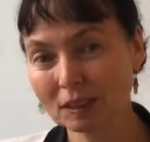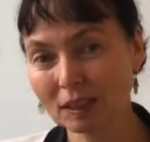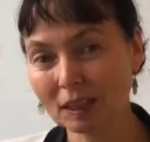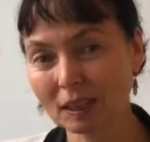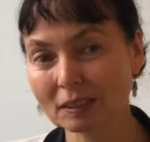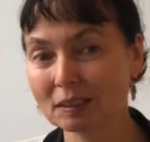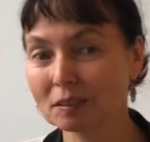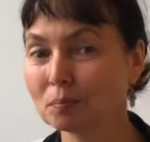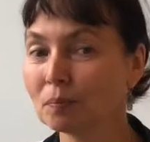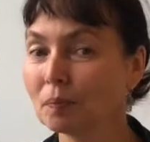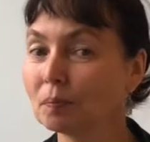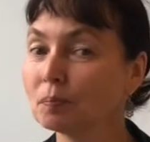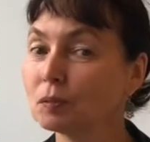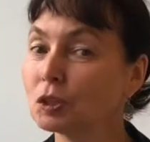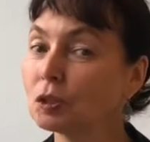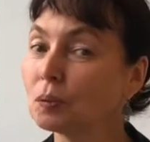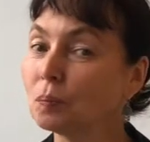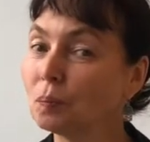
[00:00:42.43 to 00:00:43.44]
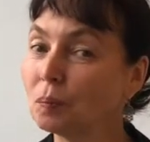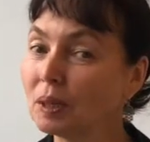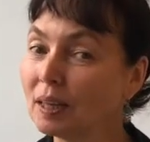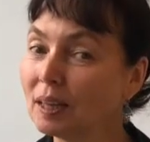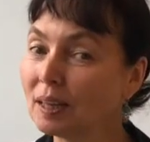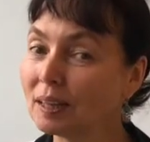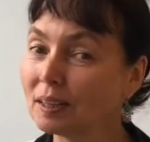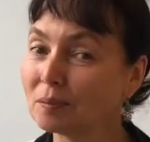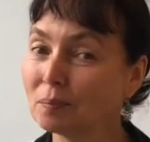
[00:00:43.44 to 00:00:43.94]
and to me
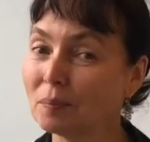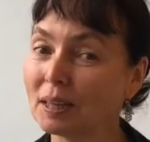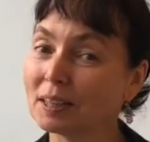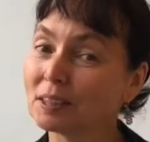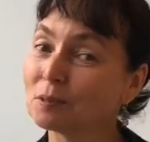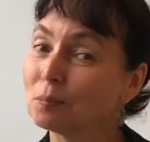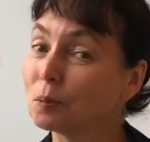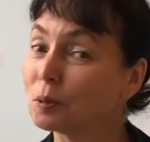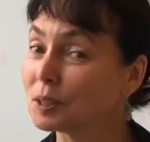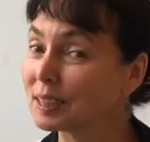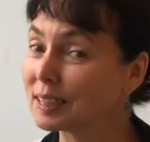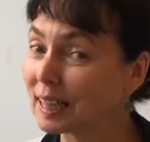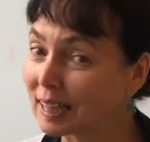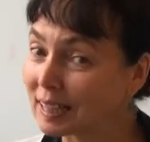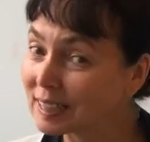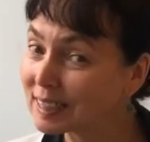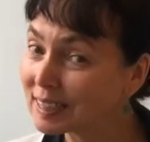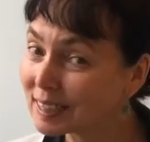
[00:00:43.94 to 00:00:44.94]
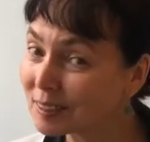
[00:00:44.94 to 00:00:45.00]
it makes more sense